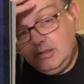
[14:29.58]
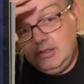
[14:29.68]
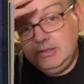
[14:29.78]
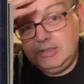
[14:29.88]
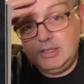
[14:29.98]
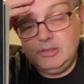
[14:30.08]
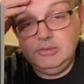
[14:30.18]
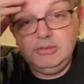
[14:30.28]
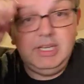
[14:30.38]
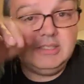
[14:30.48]
Is that
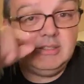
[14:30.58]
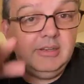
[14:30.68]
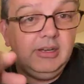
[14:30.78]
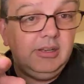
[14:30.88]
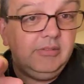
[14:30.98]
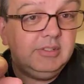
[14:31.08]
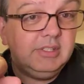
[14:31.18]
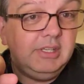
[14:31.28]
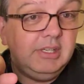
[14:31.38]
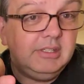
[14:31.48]
cool? Yeah, so I'll obviously
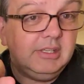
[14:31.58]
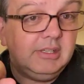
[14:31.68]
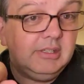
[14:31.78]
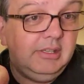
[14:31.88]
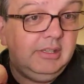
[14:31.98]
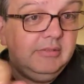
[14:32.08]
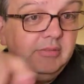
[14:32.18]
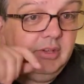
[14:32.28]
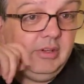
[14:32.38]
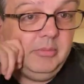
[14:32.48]
need to clean
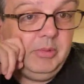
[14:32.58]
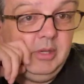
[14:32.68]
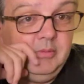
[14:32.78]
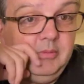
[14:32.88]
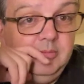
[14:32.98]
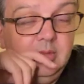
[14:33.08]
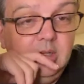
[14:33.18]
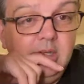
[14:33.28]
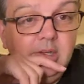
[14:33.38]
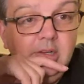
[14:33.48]
my iPad.
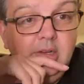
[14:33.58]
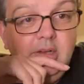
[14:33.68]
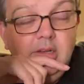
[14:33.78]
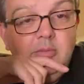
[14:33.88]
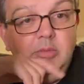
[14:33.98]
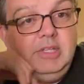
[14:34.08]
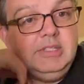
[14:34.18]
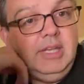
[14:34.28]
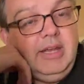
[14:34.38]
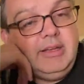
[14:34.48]
Please
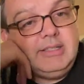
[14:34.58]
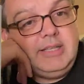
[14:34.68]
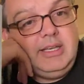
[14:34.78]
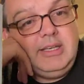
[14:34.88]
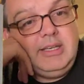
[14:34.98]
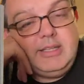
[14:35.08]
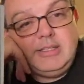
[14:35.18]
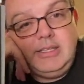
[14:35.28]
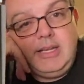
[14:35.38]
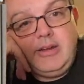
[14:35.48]
allow extended
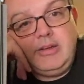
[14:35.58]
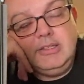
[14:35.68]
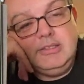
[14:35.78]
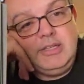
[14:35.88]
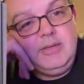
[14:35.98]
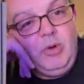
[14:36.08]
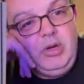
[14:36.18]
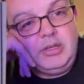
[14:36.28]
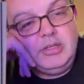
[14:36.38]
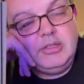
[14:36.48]
ASCII characters. In what?
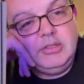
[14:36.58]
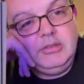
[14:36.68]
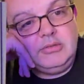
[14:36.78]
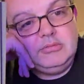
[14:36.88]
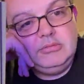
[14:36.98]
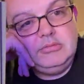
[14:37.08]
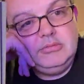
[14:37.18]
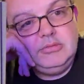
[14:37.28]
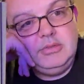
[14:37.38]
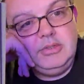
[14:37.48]
I do.
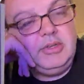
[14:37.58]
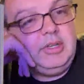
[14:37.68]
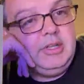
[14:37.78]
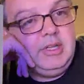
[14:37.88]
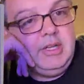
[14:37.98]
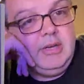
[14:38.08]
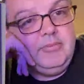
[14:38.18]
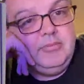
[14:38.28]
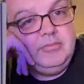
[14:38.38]
Not in the